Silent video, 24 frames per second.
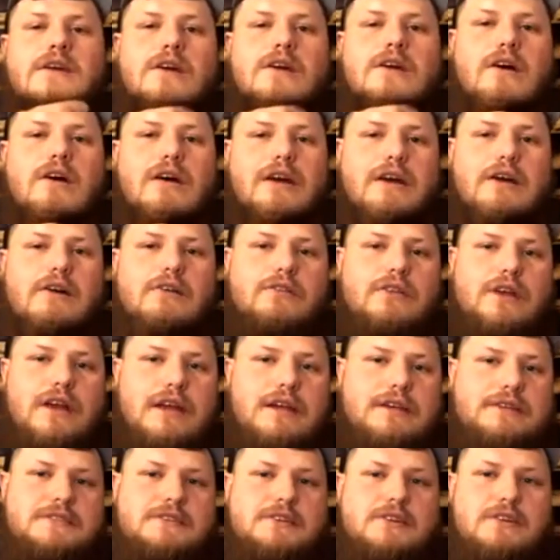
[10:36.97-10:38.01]
like a
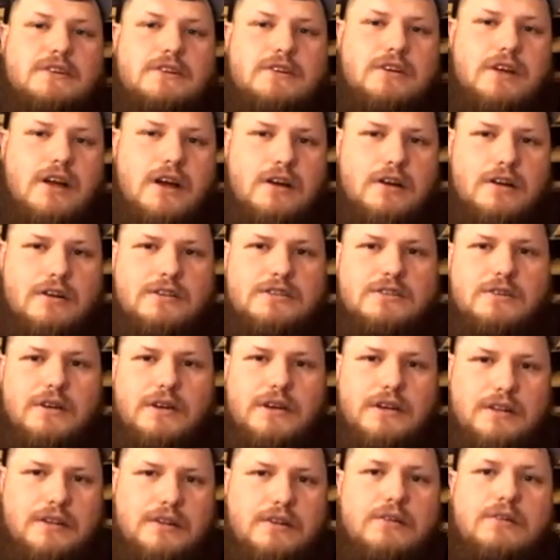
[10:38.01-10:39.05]
laser cutter so I
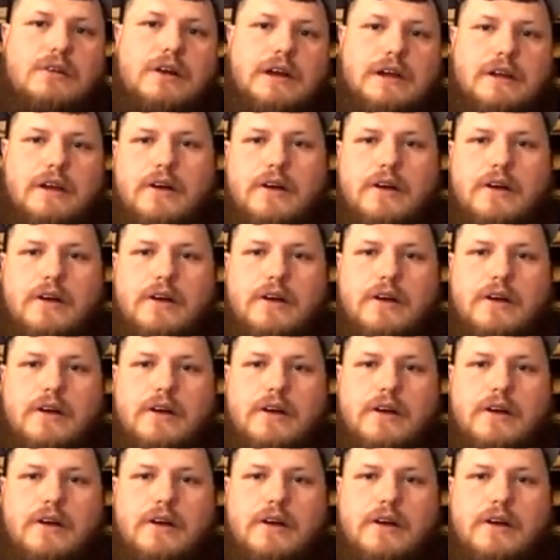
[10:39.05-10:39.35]
can do like